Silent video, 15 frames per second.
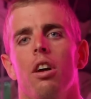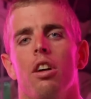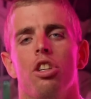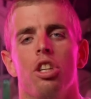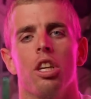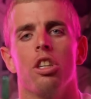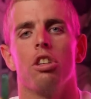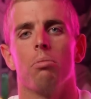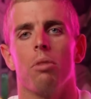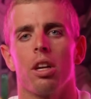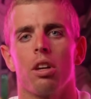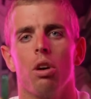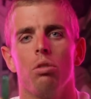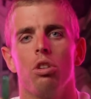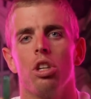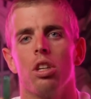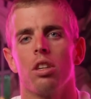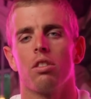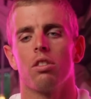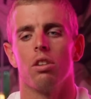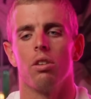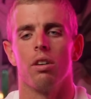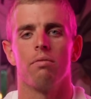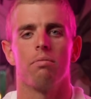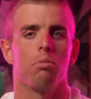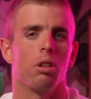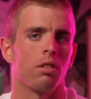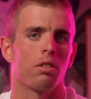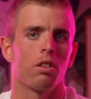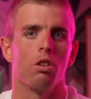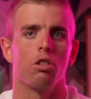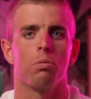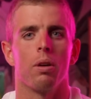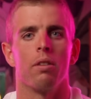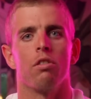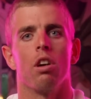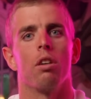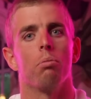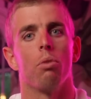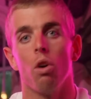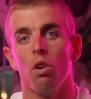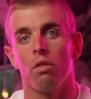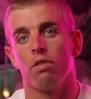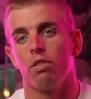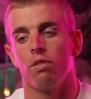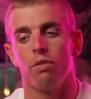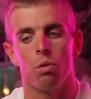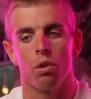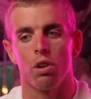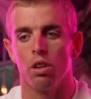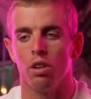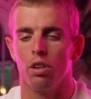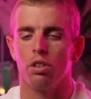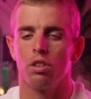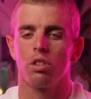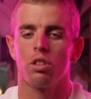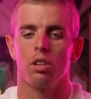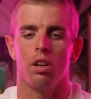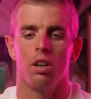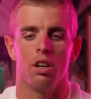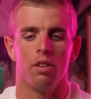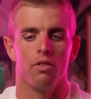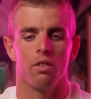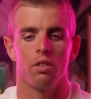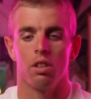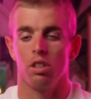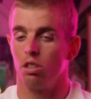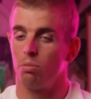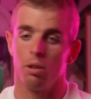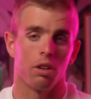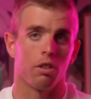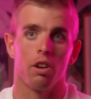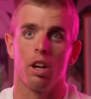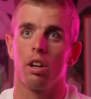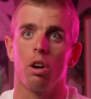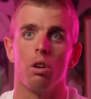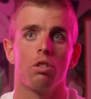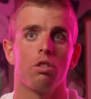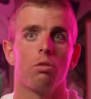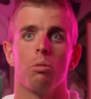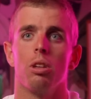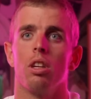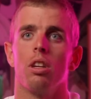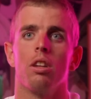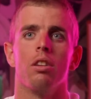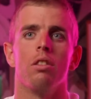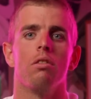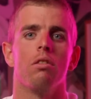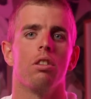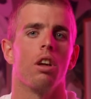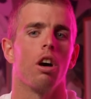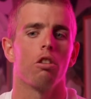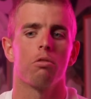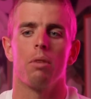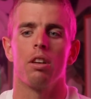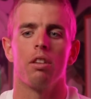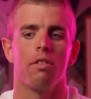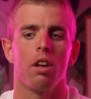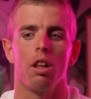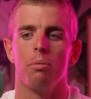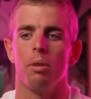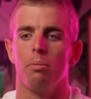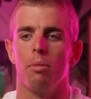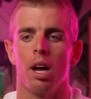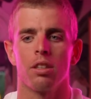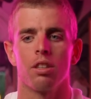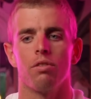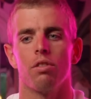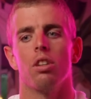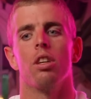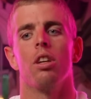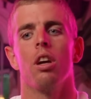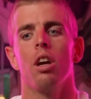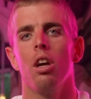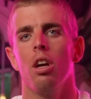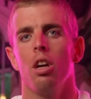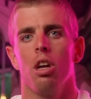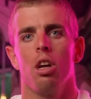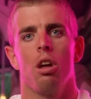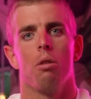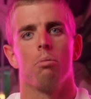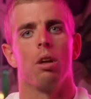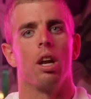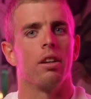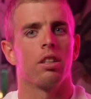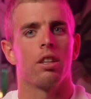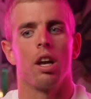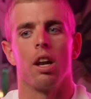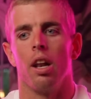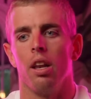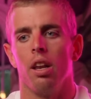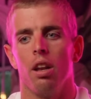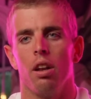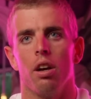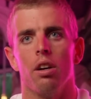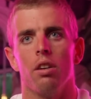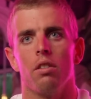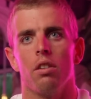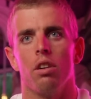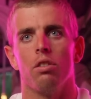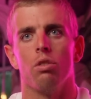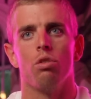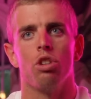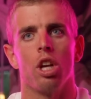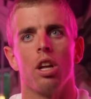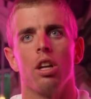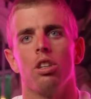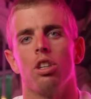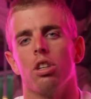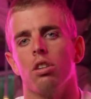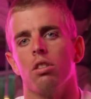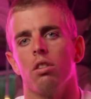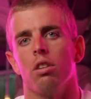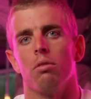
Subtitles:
change in my coaching. So I've been coached by Ryan Bolton for 4 years. He's been a great coach for me. He helped my development massively. But I decided I needed a new change, a